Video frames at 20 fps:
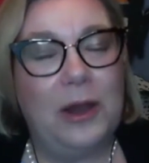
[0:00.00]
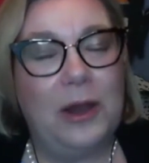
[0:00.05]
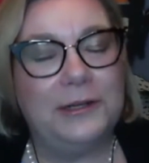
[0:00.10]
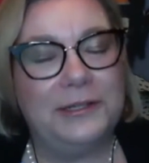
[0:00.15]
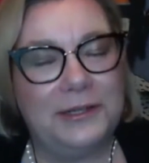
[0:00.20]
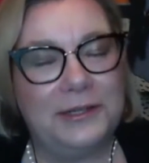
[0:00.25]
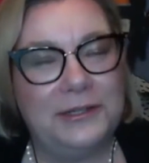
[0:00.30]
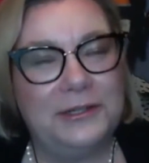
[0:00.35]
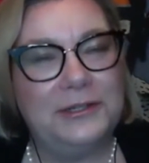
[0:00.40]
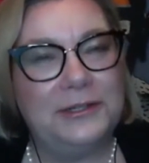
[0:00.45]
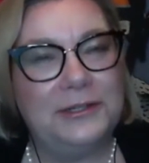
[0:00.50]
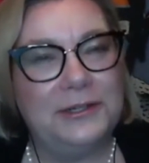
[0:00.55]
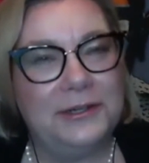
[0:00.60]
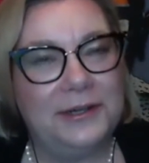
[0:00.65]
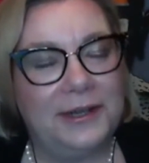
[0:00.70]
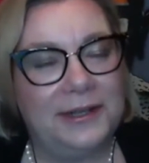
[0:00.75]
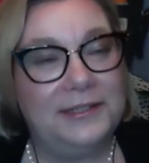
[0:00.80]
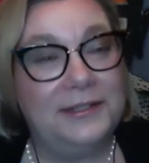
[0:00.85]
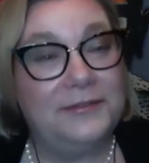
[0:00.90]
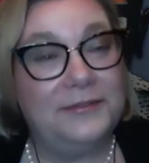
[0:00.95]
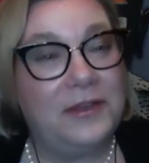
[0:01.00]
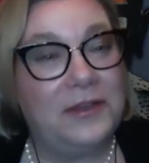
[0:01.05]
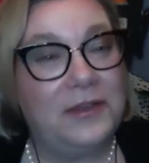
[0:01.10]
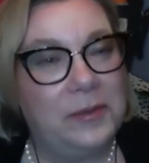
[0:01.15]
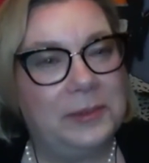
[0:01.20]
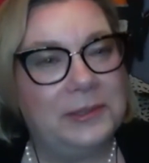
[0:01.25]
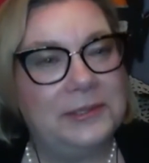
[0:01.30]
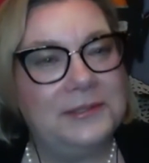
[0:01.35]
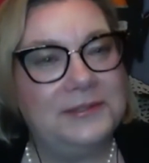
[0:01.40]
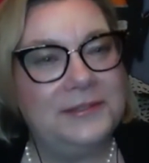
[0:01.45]
parked under a
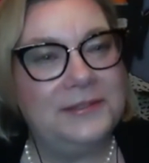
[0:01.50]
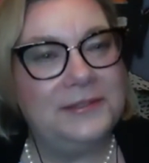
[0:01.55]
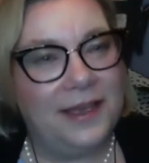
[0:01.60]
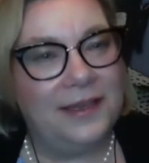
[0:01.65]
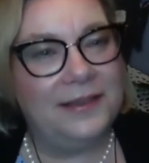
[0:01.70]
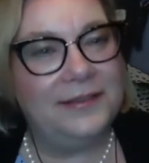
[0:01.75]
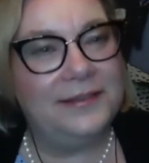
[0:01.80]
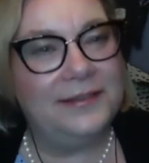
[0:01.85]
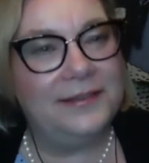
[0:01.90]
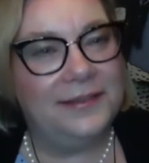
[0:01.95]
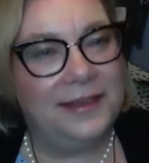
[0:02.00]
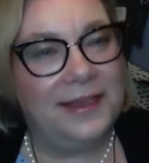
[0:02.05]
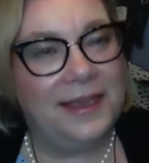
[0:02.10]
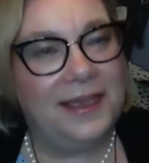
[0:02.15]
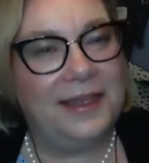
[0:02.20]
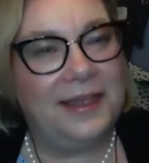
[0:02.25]
developer's desk.